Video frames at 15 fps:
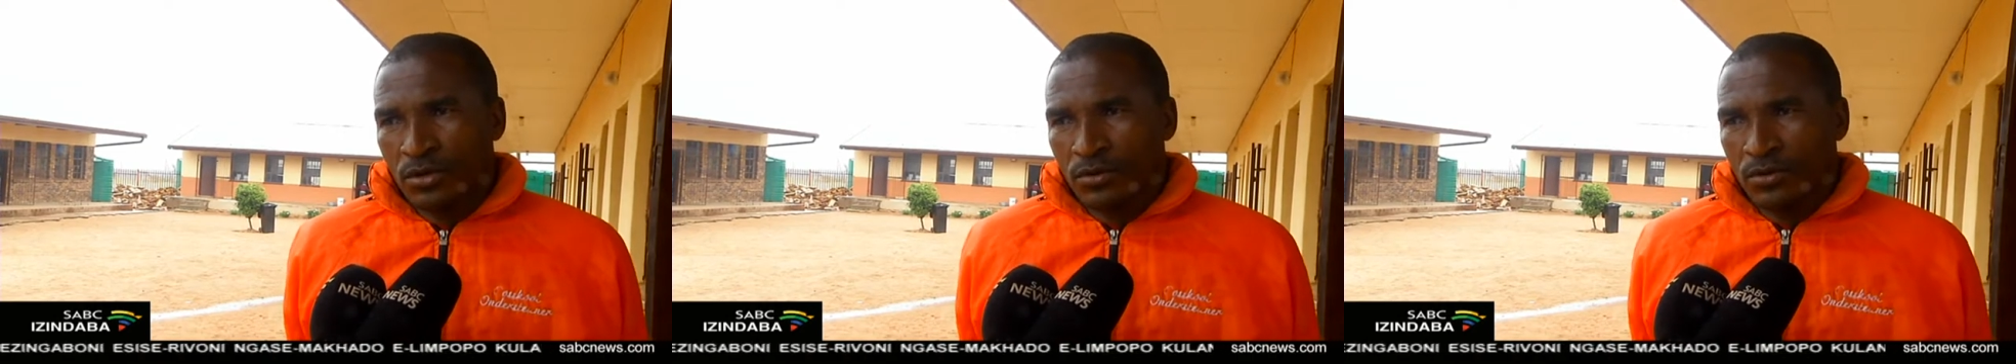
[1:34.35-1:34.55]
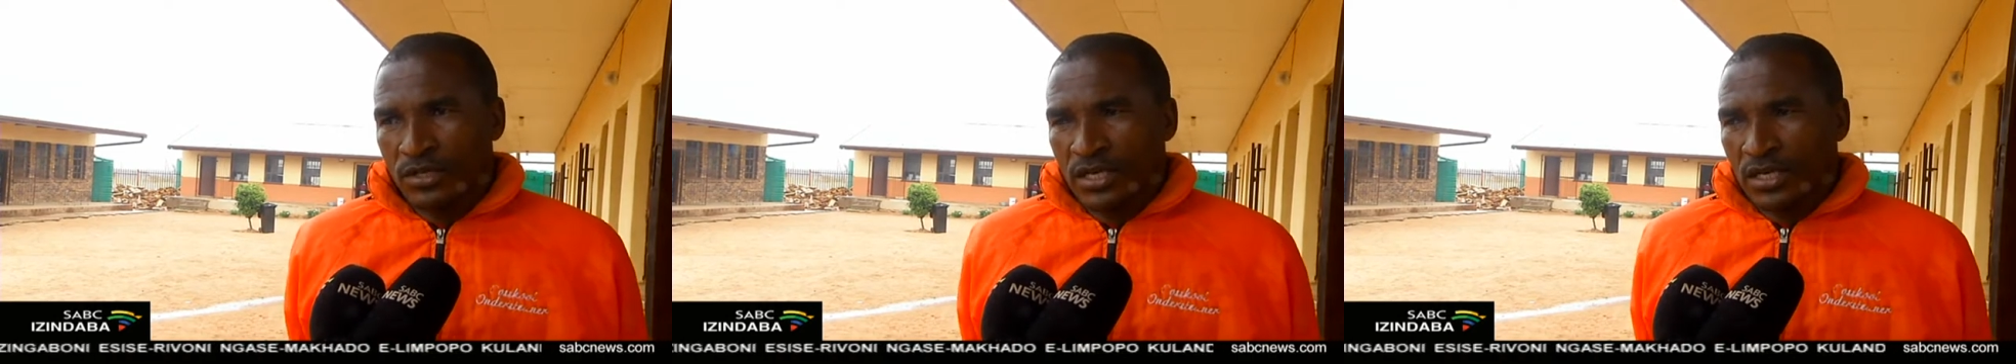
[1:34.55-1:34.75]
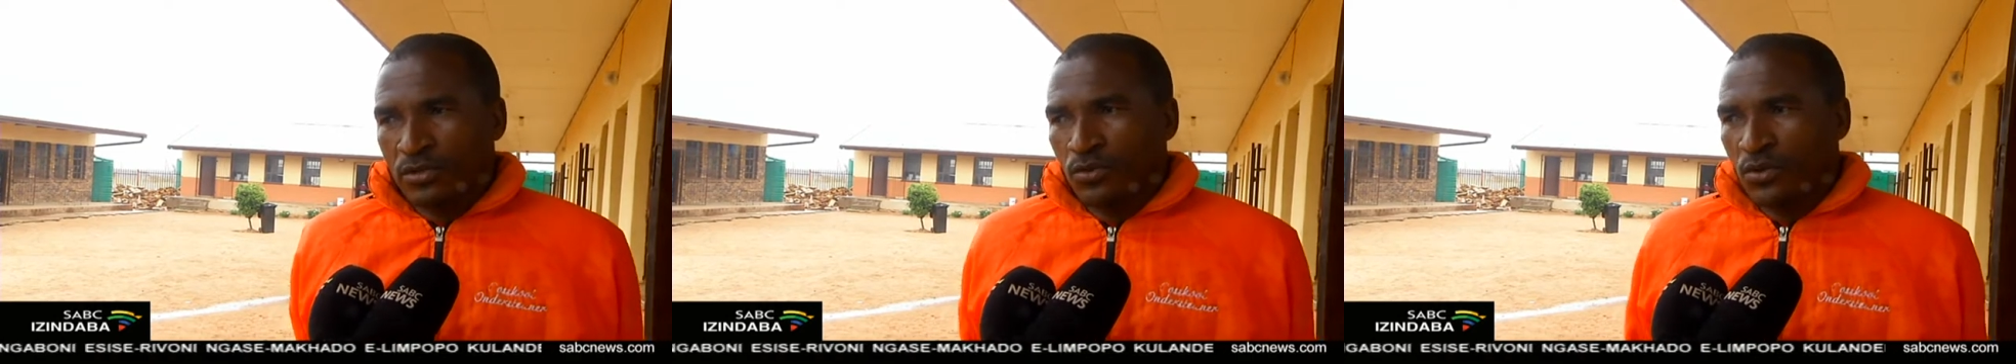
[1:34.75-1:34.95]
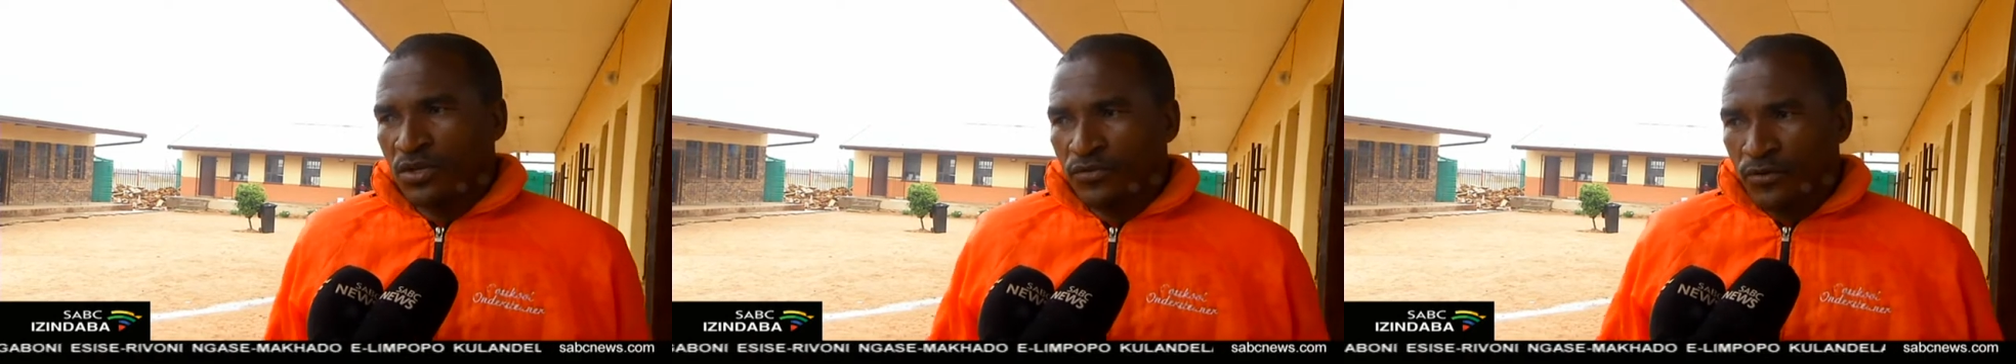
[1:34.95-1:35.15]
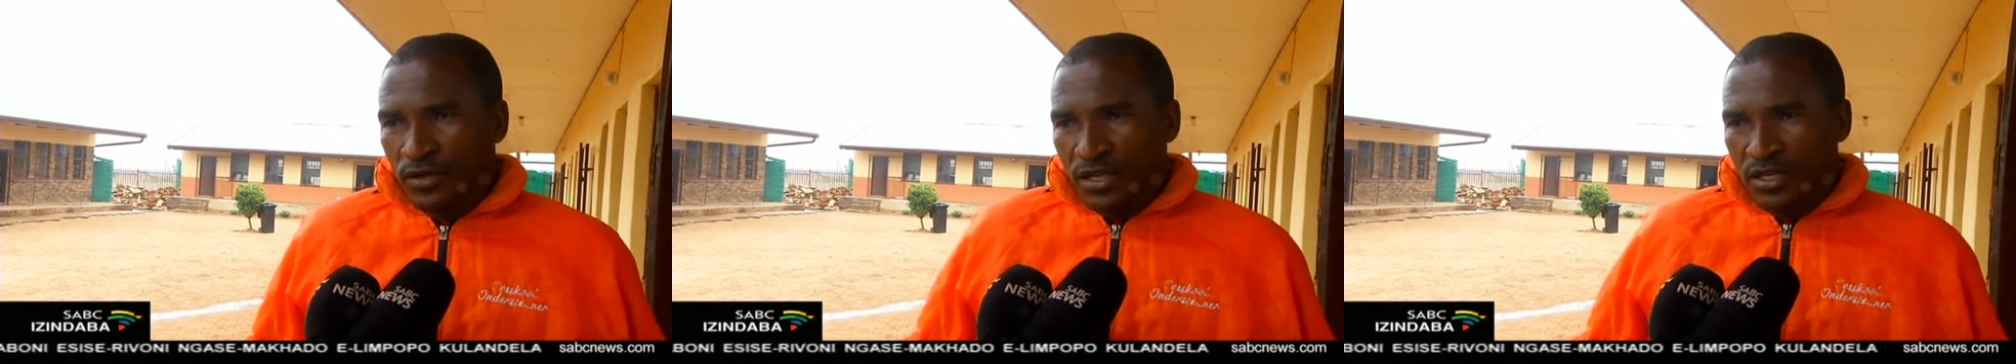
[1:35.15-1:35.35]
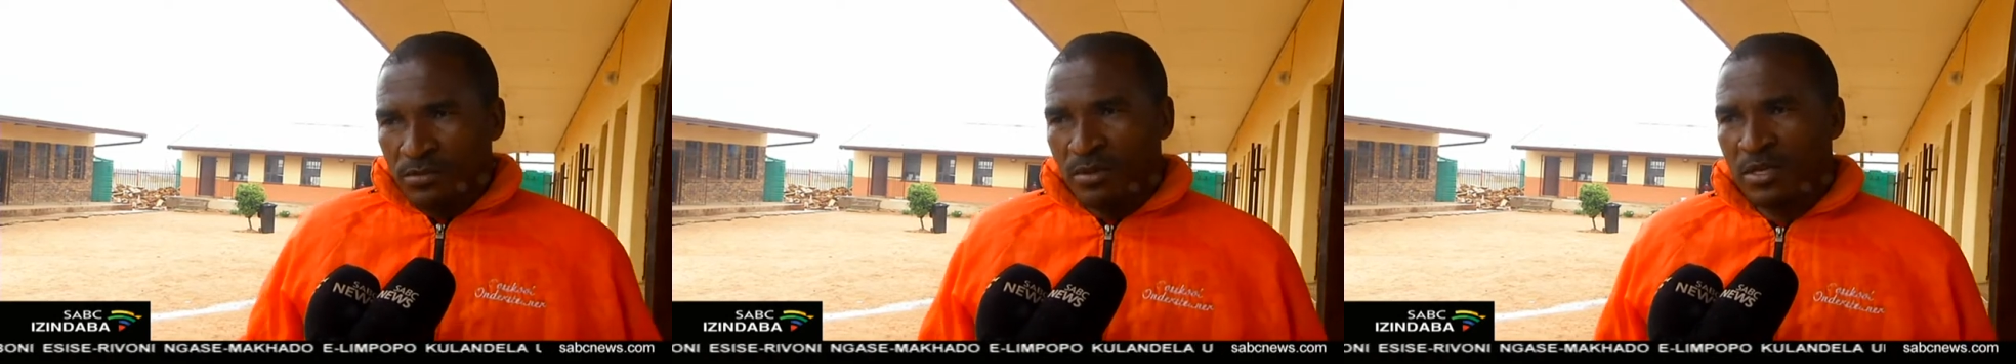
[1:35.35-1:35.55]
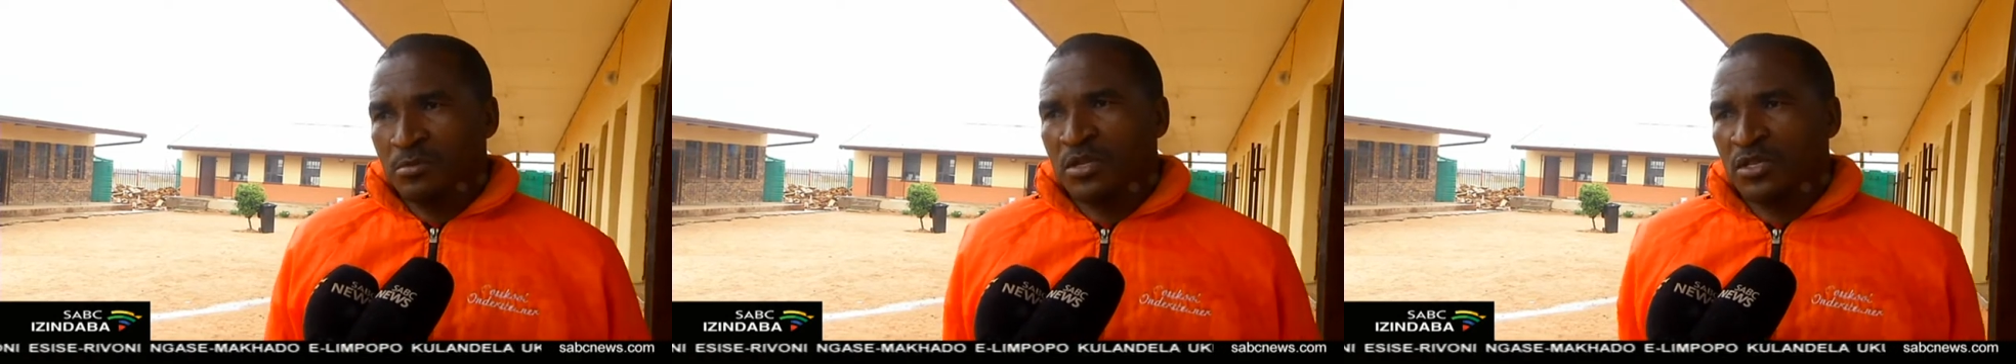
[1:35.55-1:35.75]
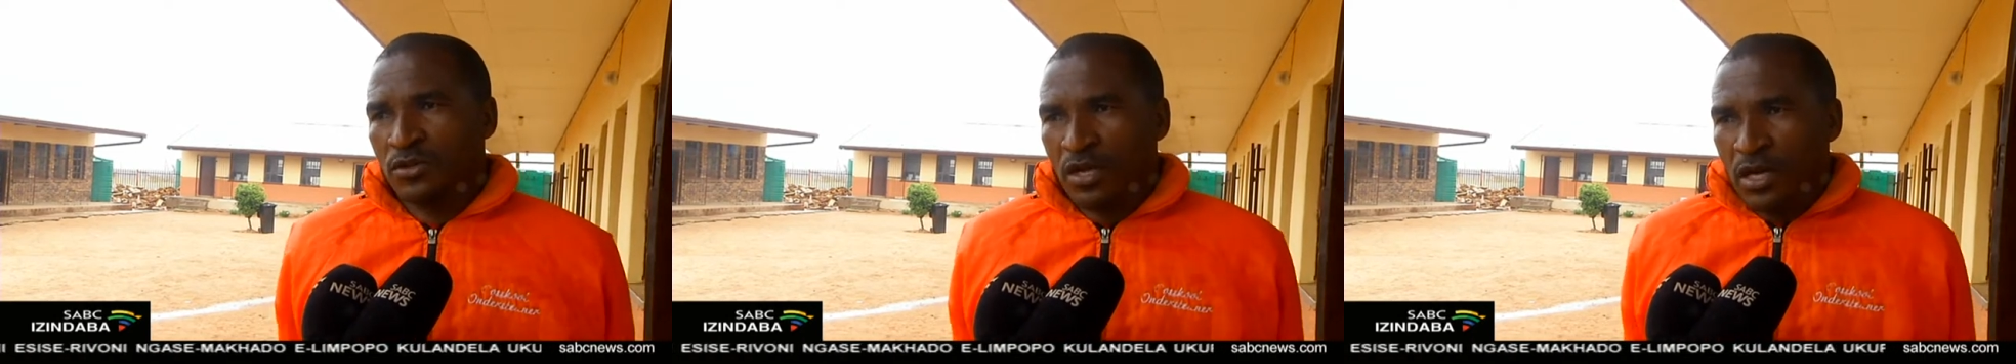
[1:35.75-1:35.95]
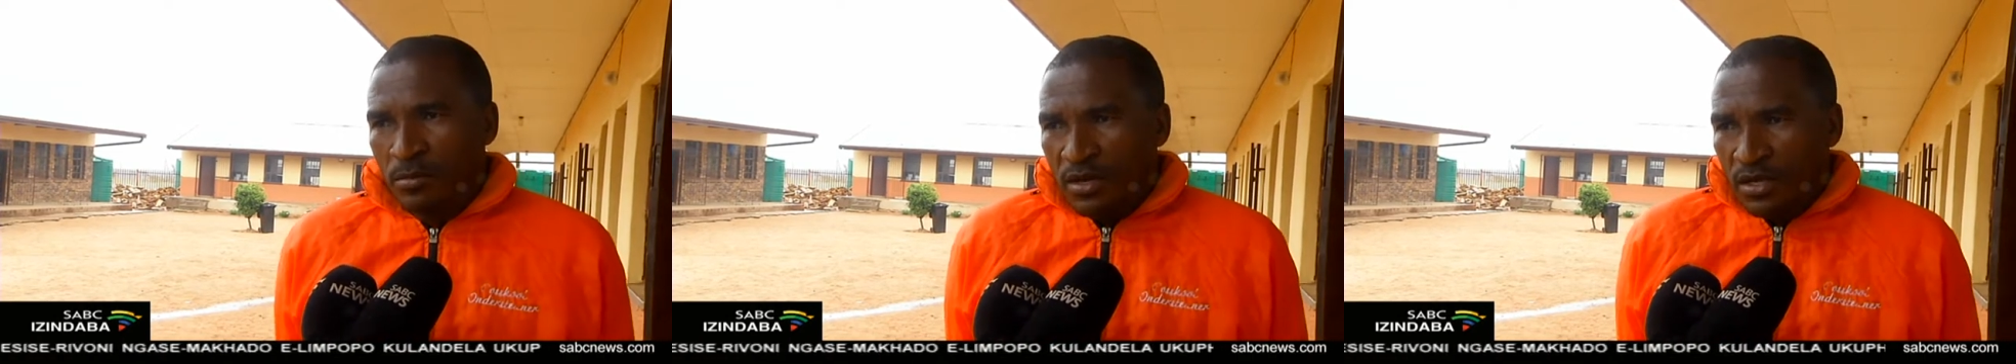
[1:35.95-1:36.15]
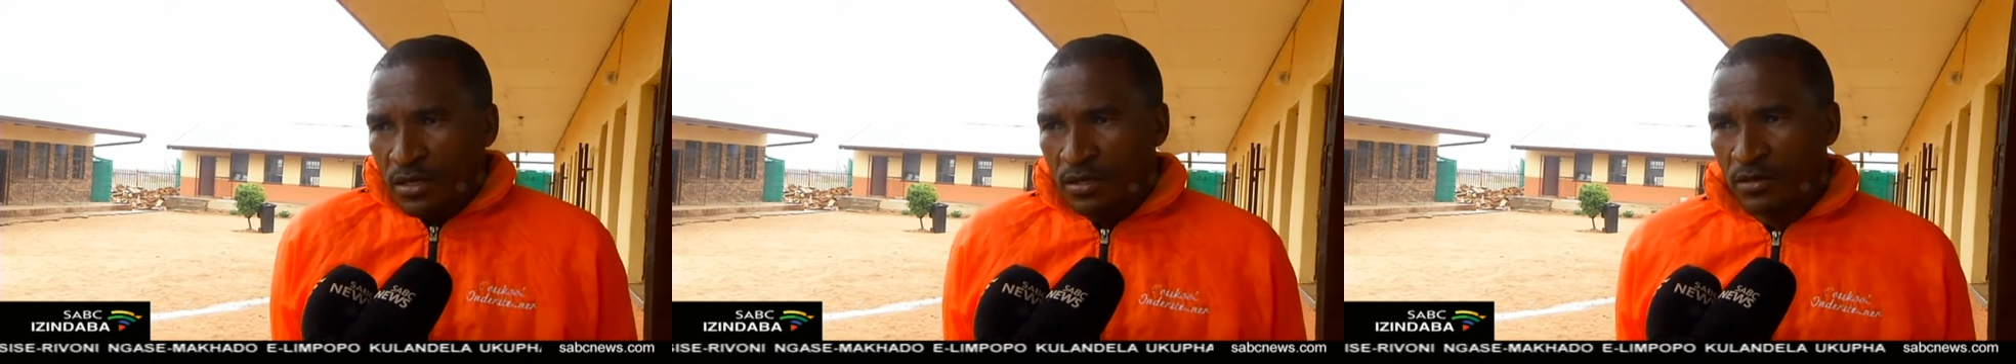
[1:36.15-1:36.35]
We just wait for the department to
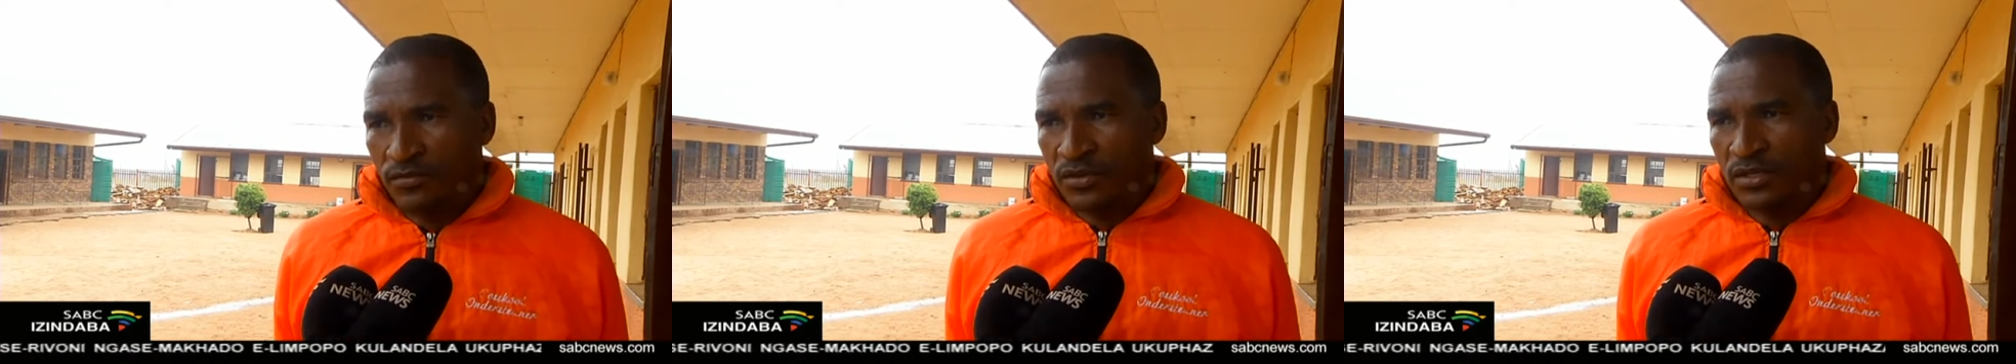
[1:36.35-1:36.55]
come and